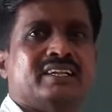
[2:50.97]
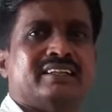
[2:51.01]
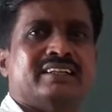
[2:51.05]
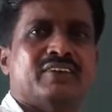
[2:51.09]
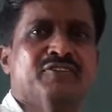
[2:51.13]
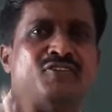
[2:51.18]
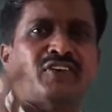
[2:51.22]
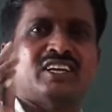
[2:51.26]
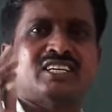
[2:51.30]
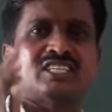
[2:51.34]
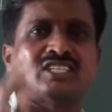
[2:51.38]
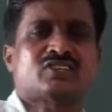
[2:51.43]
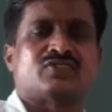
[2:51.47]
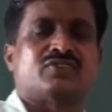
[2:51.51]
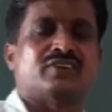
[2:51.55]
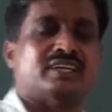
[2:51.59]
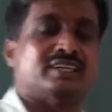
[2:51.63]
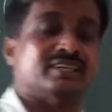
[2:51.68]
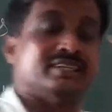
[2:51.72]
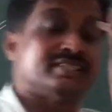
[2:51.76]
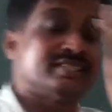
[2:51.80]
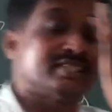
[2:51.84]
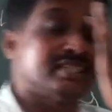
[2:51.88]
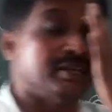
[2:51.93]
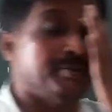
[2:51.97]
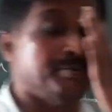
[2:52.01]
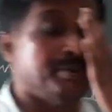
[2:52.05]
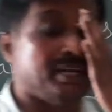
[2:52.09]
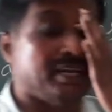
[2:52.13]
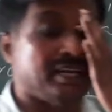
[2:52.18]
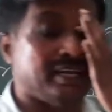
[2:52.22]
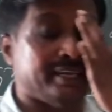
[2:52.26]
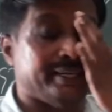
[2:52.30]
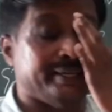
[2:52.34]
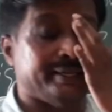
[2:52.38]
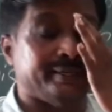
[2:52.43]
first one,
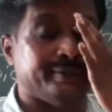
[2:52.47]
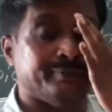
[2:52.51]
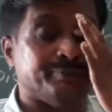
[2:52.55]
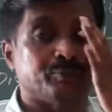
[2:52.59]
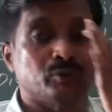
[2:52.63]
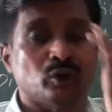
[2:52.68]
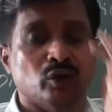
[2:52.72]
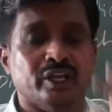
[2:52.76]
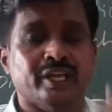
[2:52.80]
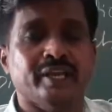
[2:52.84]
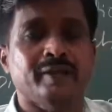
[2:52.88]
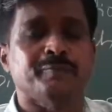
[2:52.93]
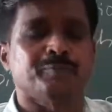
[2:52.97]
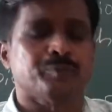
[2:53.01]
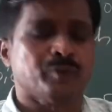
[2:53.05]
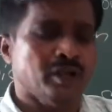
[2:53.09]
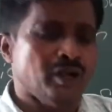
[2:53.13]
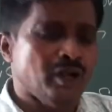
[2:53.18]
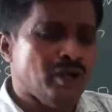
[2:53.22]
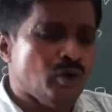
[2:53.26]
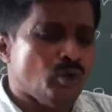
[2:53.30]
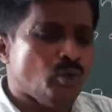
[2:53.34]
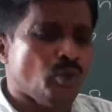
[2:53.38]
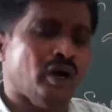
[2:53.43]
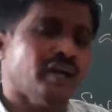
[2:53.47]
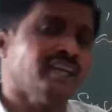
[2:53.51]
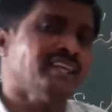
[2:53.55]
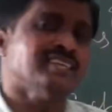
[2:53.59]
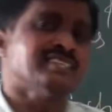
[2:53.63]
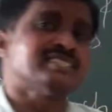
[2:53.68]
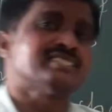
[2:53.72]
simile. Okay. What is